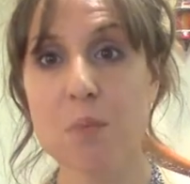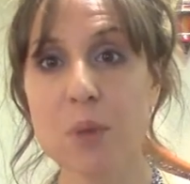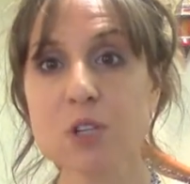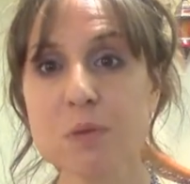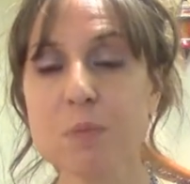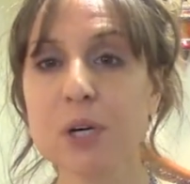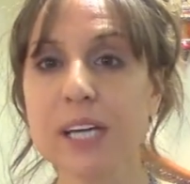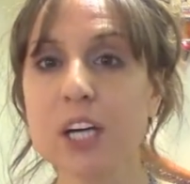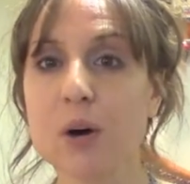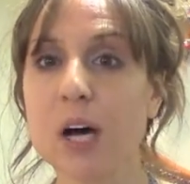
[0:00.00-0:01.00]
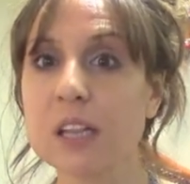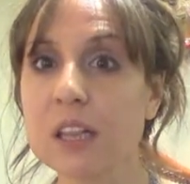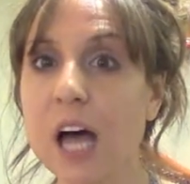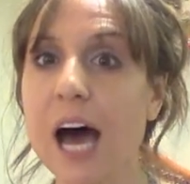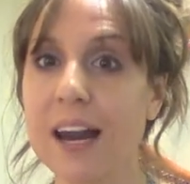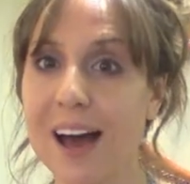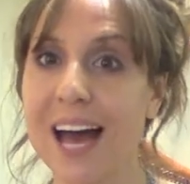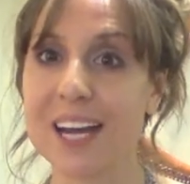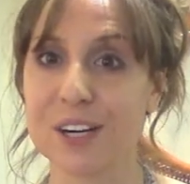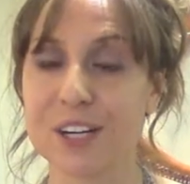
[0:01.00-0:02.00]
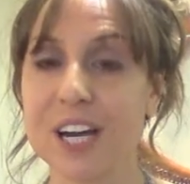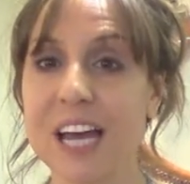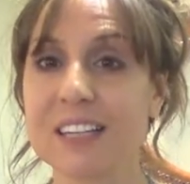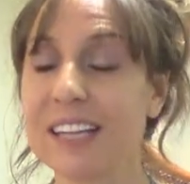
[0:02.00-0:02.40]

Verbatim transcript: most people can go a lot higher than